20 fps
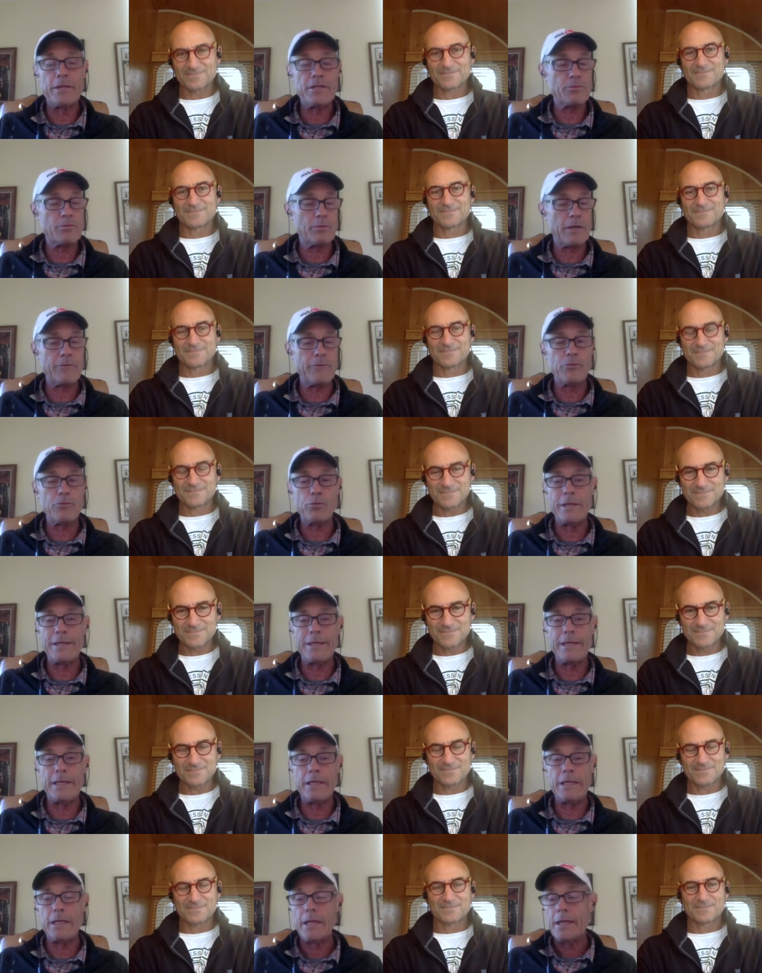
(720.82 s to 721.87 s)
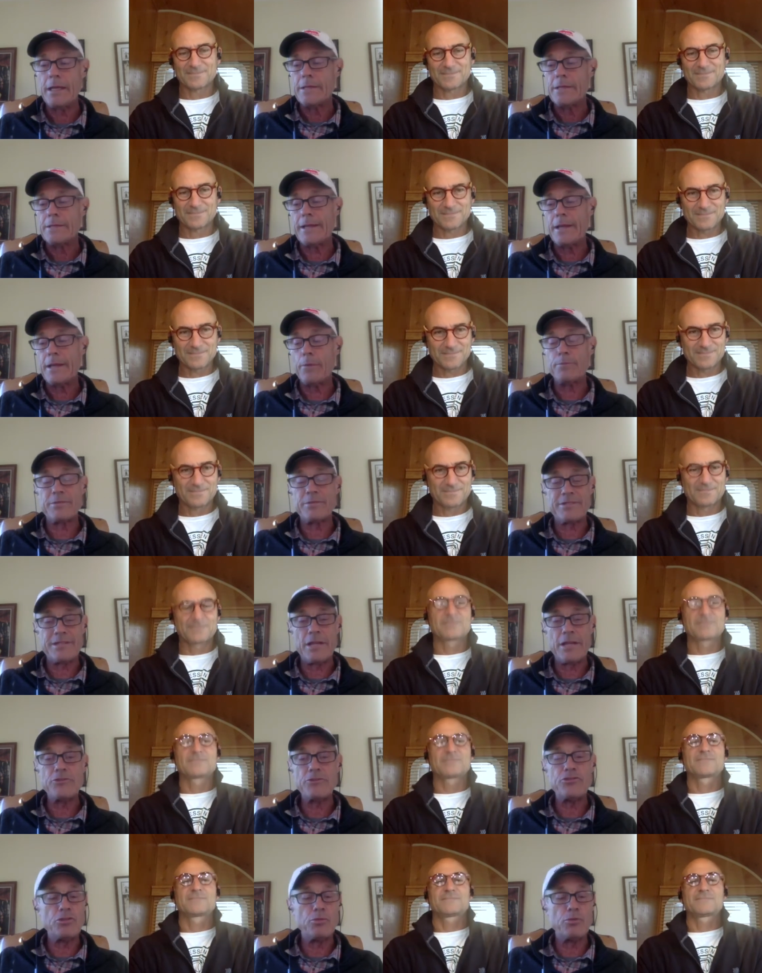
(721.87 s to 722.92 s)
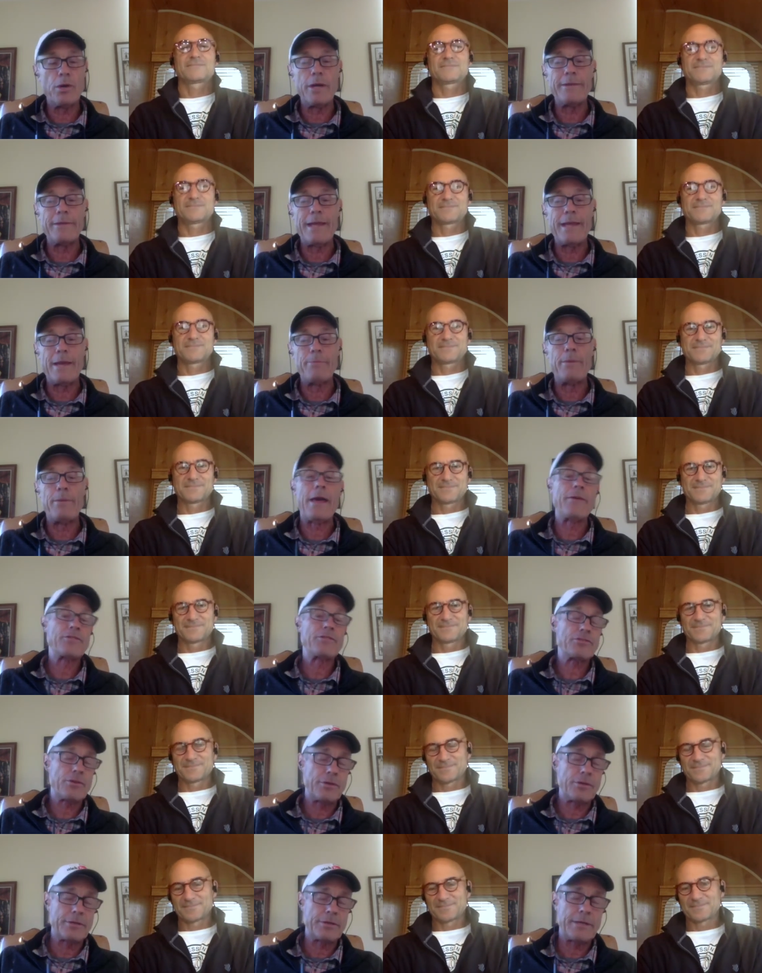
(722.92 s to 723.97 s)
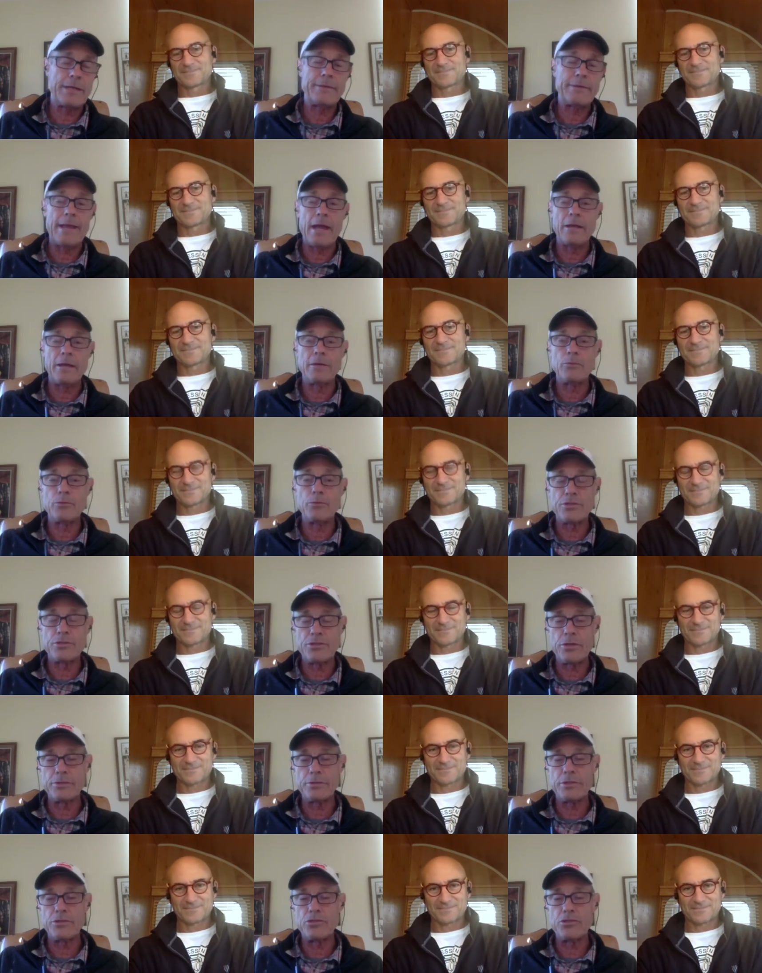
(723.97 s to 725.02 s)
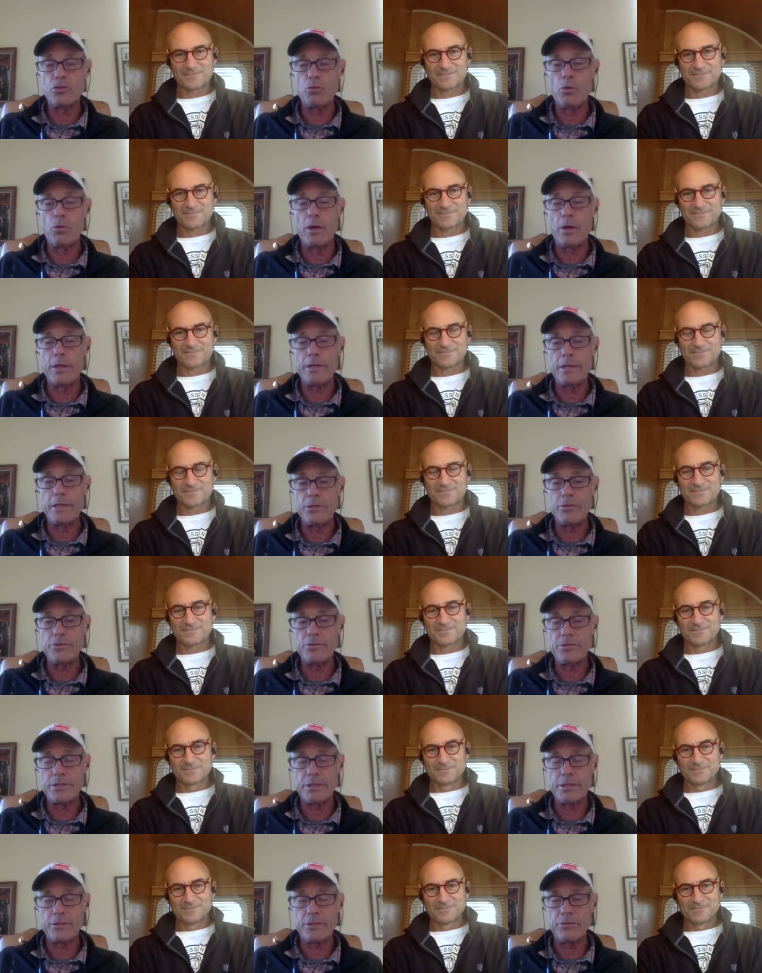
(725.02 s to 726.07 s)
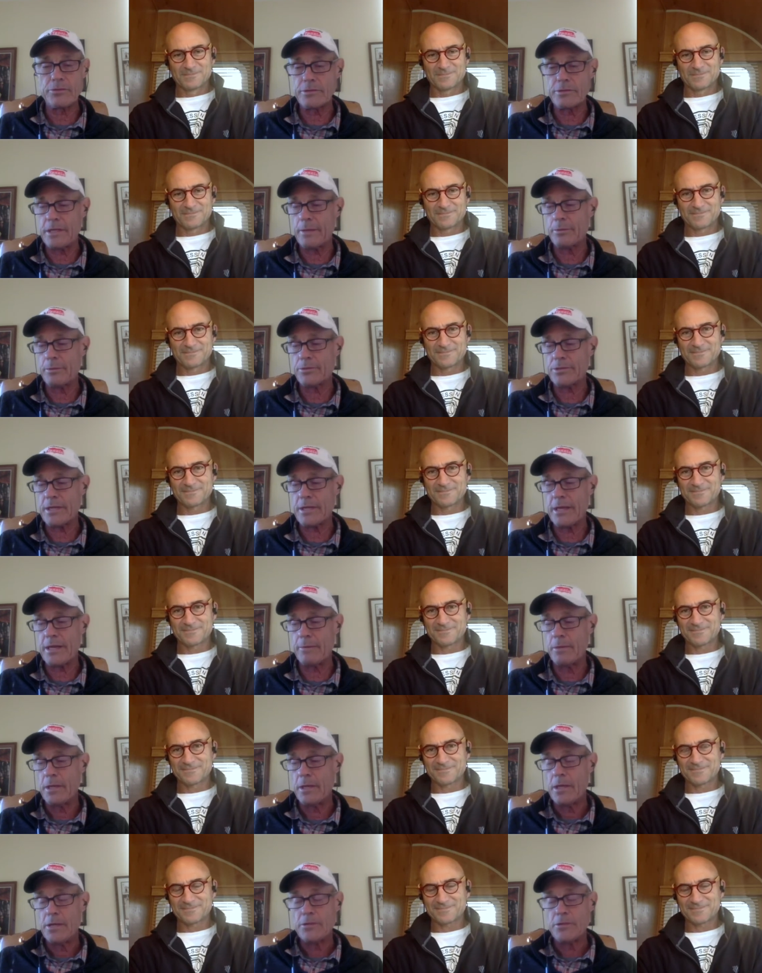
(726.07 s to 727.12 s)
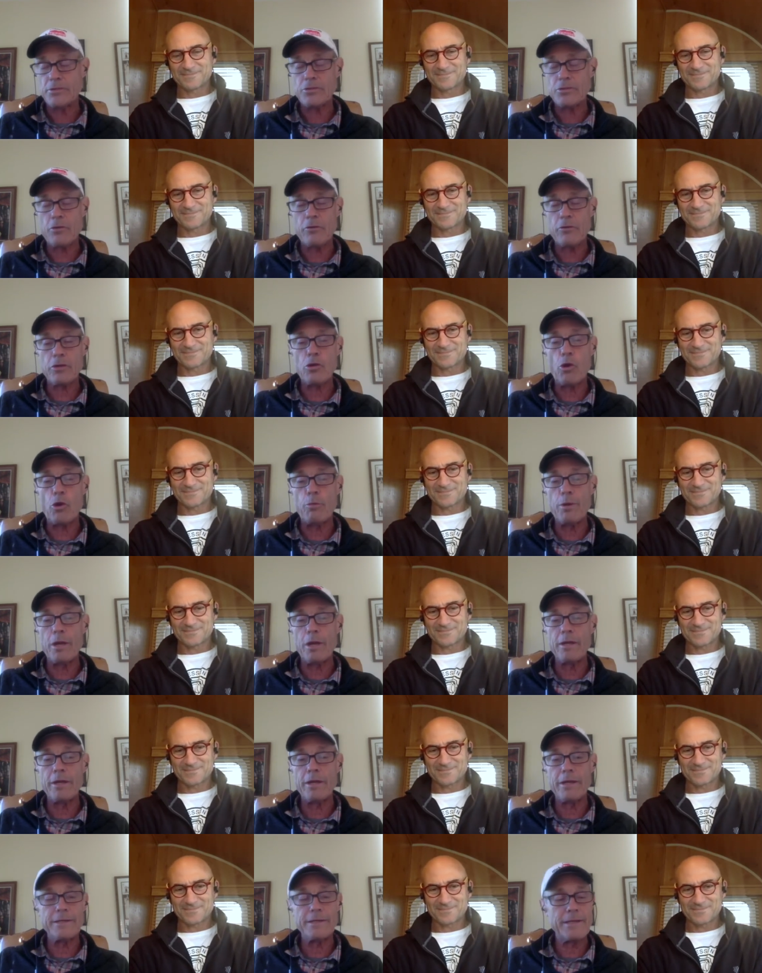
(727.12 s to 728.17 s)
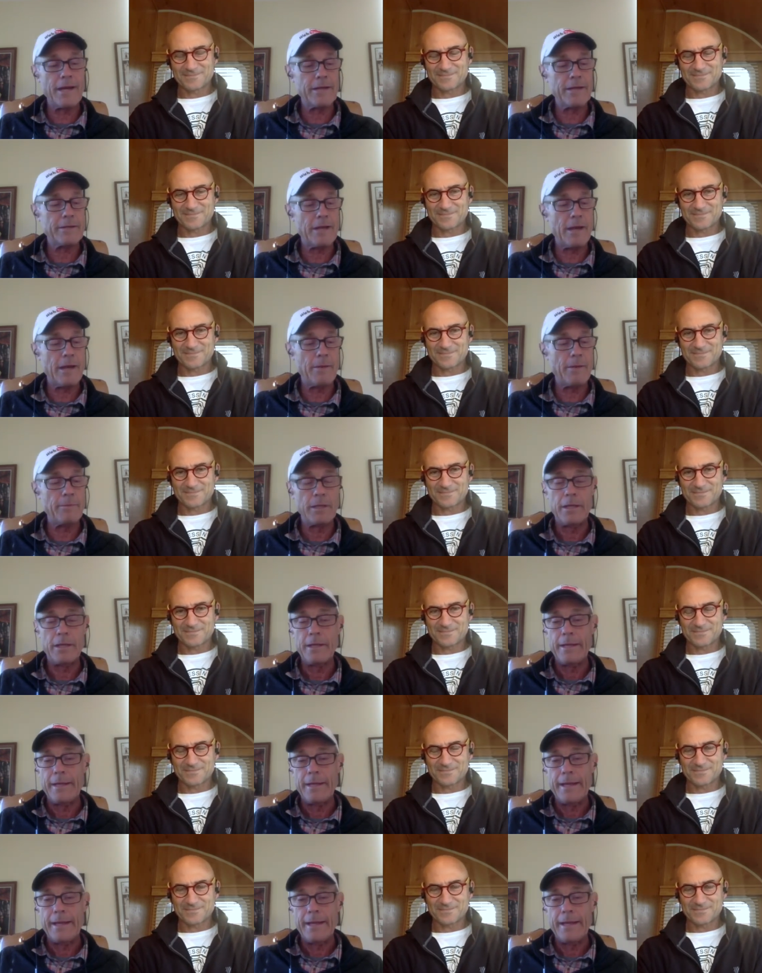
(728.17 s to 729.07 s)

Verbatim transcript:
Speaker 1: minutes, whatever we need to help set you on that path, start getting that result that you want in your singles or doubles game. Just go over to goldballhunting.com